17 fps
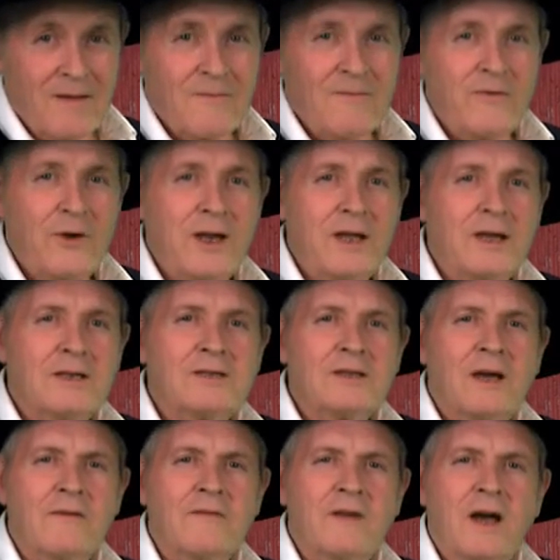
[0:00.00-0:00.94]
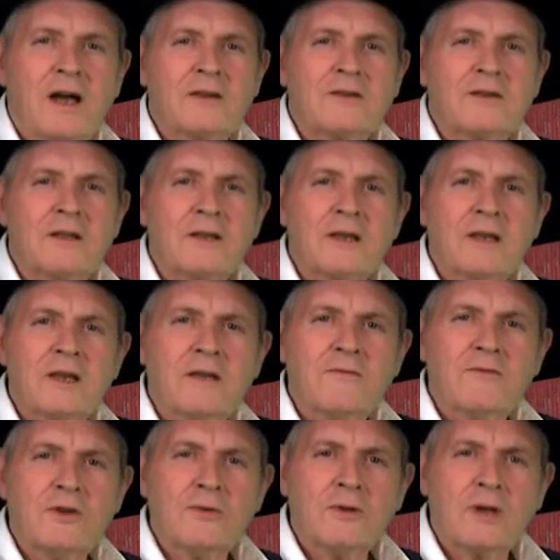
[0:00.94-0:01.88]
Friends, I've got to
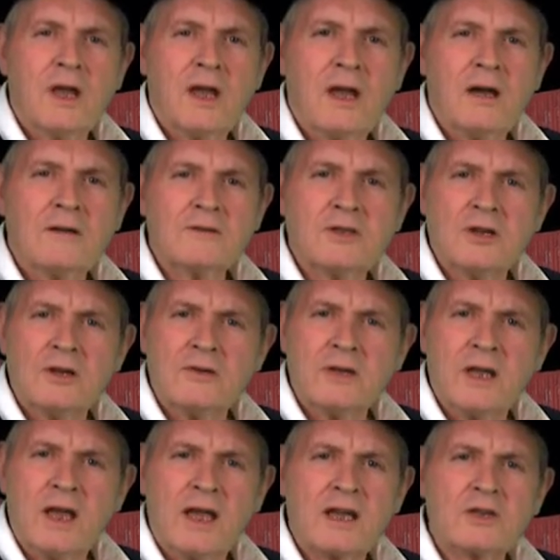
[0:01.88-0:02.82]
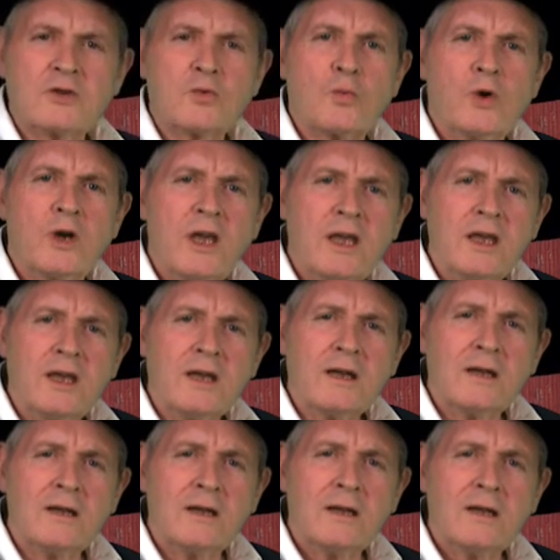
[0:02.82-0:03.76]
leave you now till next week,